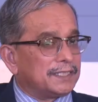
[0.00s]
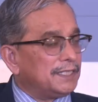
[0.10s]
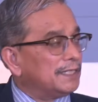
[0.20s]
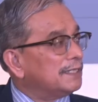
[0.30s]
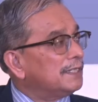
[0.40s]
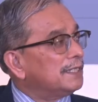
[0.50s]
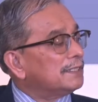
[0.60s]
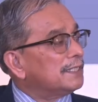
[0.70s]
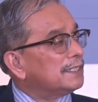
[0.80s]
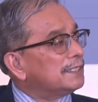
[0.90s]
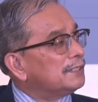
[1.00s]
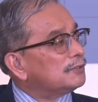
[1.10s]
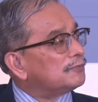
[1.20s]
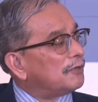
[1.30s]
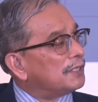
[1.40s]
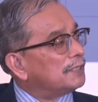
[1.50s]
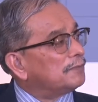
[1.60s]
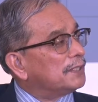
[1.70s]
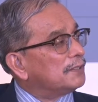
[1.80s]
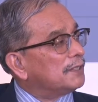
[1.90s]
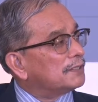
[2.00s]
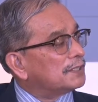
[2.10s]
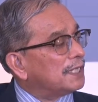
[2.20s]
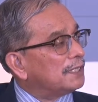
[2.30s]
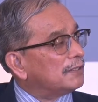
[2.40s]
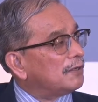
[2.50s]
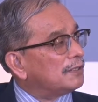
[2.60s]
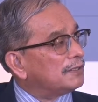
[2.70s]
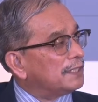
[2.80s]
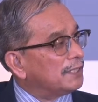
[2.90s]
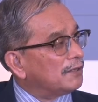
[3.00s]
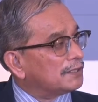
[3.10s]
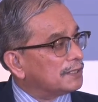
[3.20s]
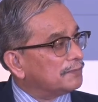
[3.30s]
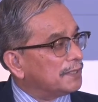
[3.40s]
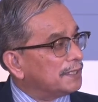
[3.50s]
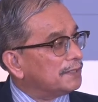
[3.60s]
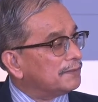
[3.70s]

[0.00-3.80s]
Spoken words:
clear that use fondaparinux and not enoxaparin.